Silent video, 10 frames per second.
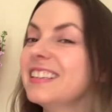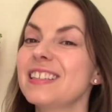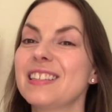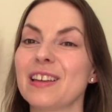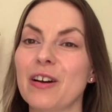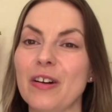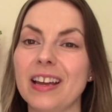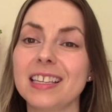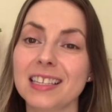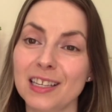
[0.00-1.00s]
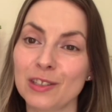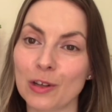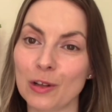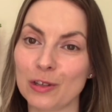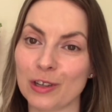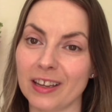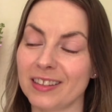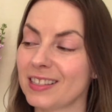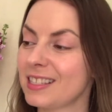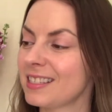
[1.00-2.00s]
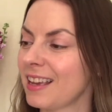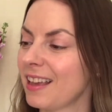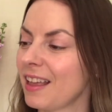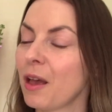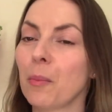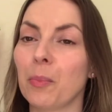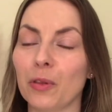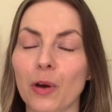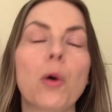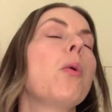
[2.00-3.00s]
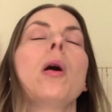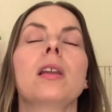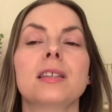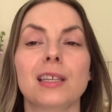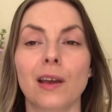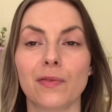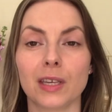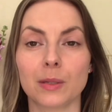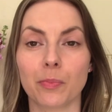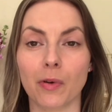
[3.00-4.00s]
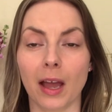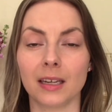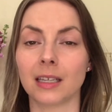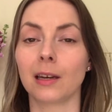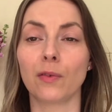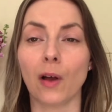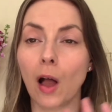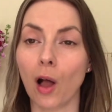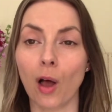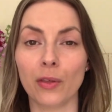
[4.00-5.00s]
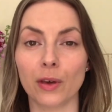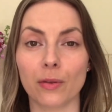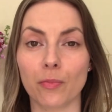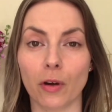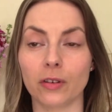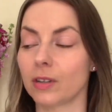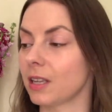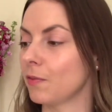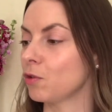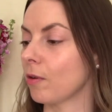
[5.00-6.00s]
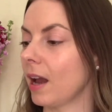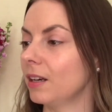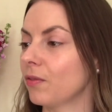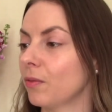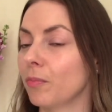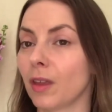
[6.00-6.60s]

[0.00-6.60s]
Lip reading: So it's an indulgence, but the quality of this brand, I love all the other products I've tried from